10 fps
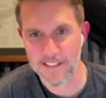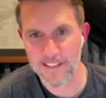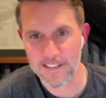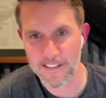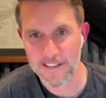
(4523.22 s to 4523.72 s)

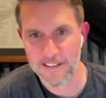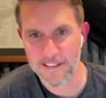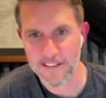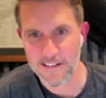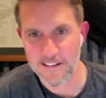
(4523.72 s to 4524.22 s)
Sure.
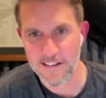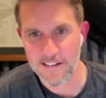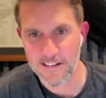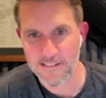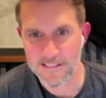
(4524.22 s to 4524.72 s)

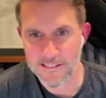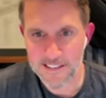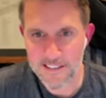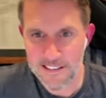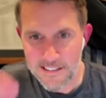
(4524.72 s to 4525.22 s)

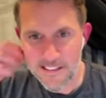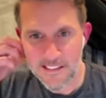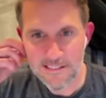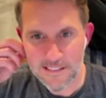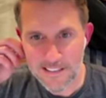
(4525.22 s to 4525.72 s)
Yeah.
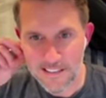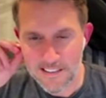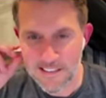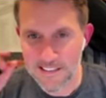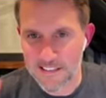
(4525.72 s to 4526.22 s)
I think
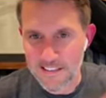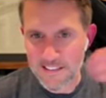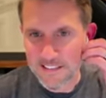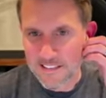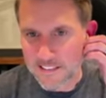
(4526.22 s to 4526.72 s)
two things
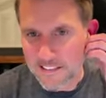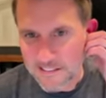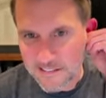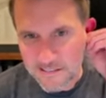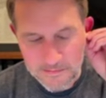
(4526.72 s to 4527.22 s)
can come
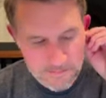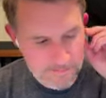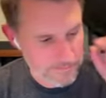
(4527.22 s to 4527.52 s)
of that.